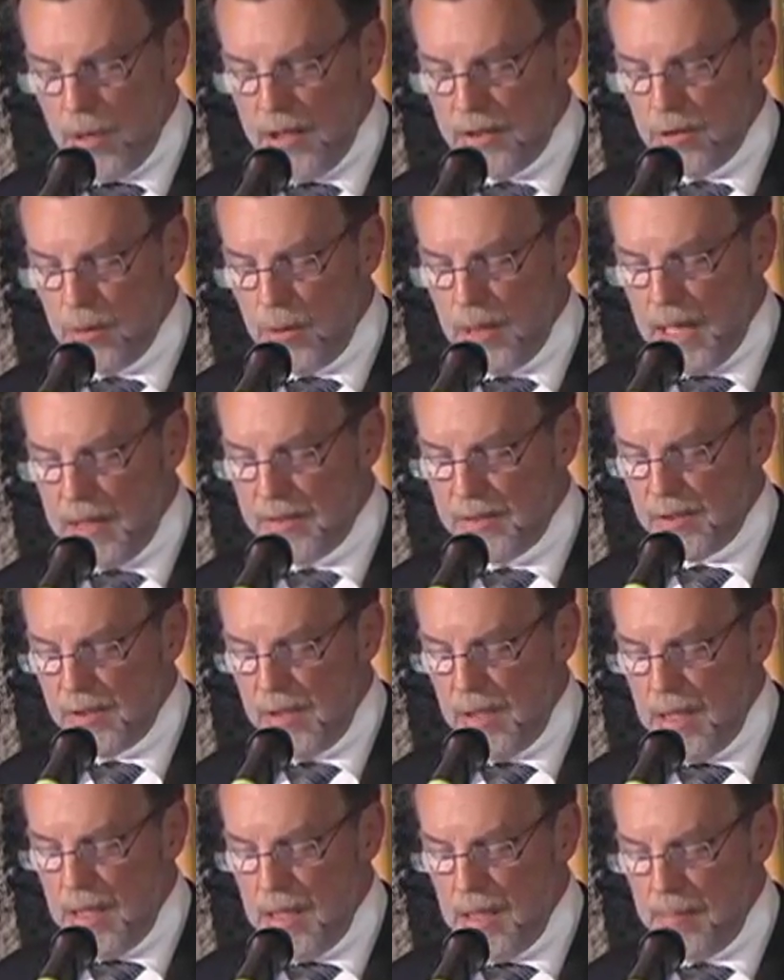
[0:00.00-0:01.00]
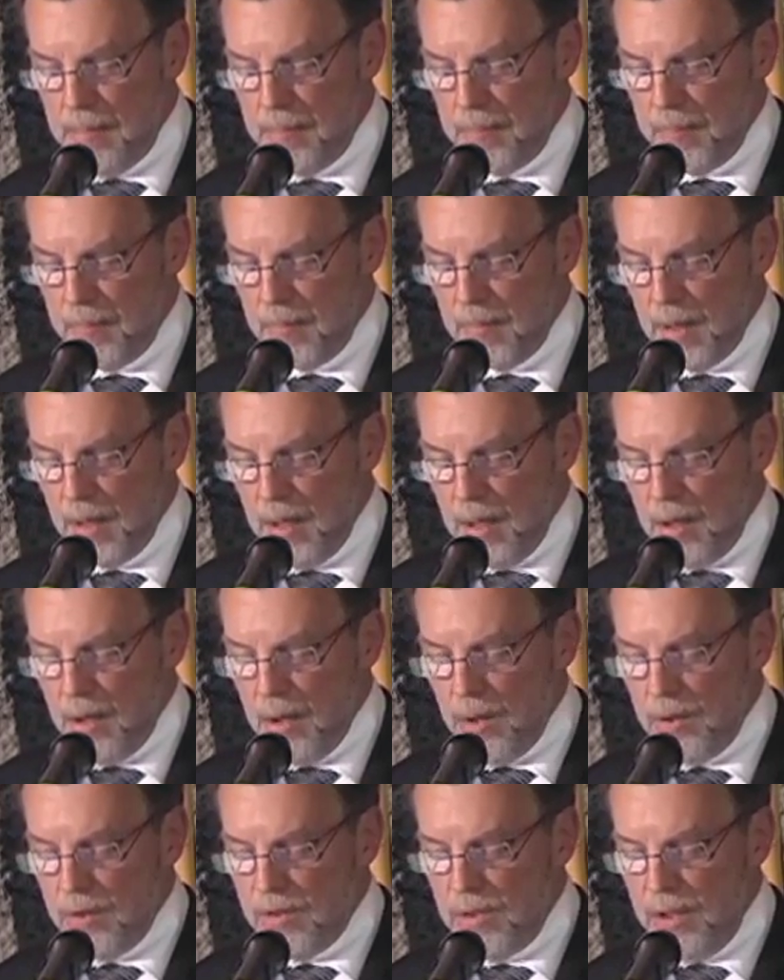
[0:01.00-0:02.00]
as you can see,
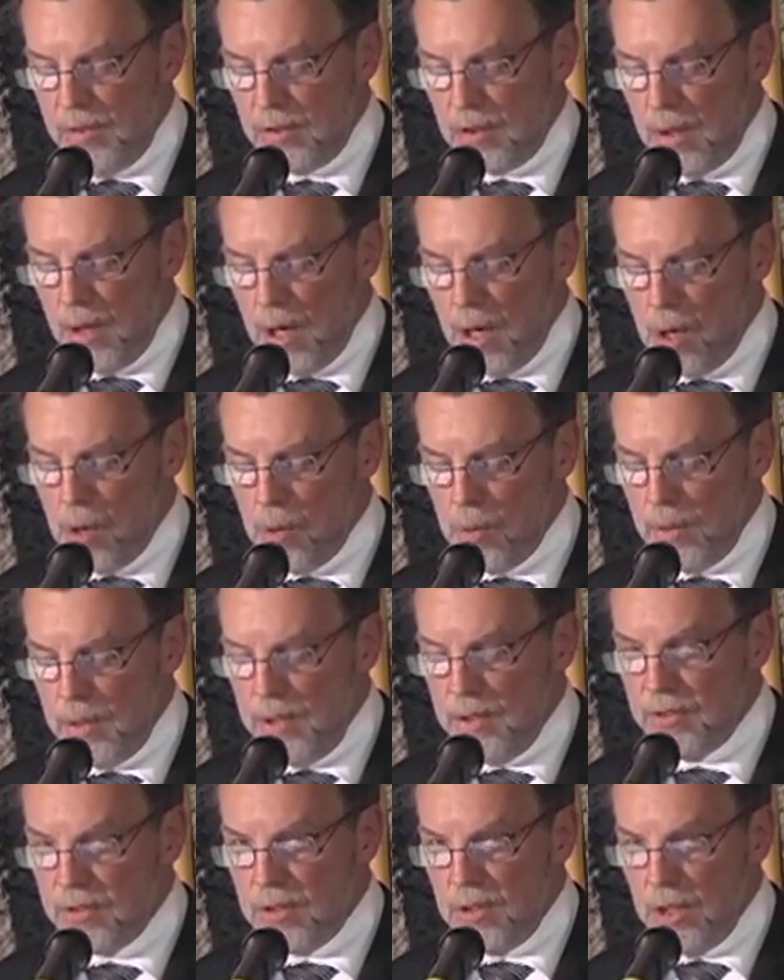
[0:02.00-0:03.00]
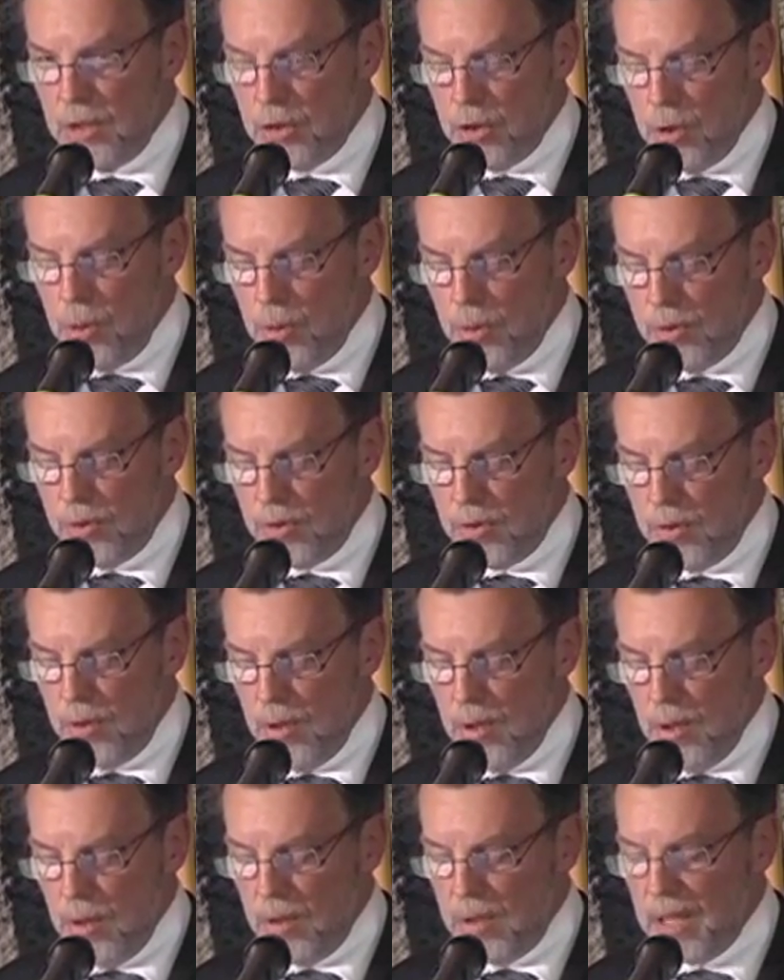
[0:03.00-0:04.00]
this law institutes
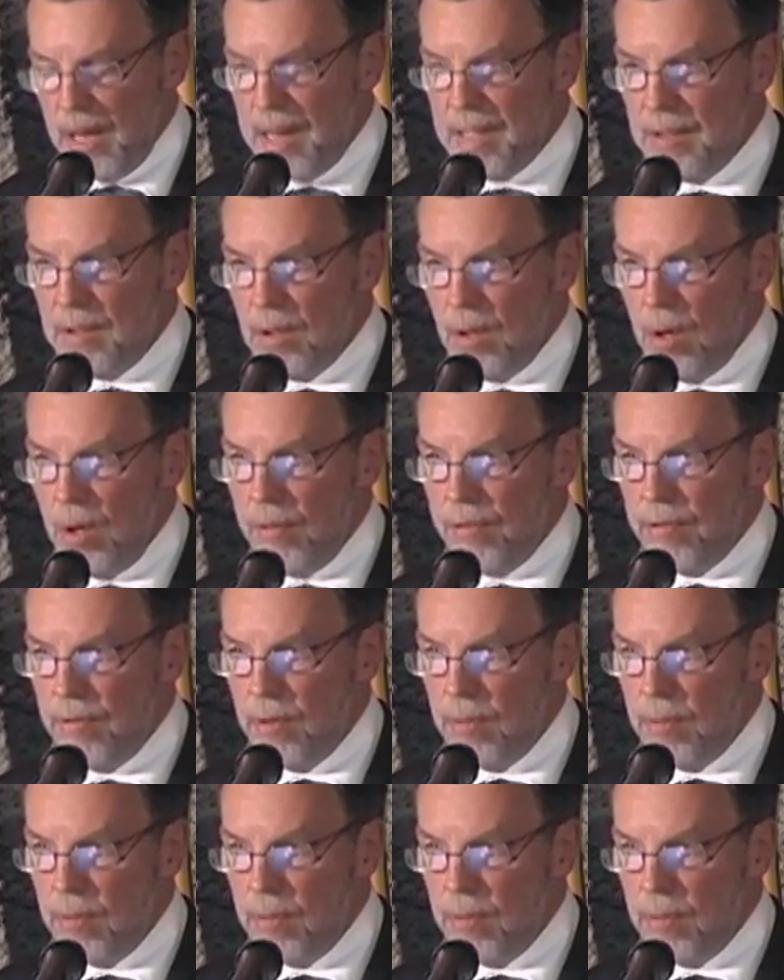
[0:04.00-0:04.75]
a kind of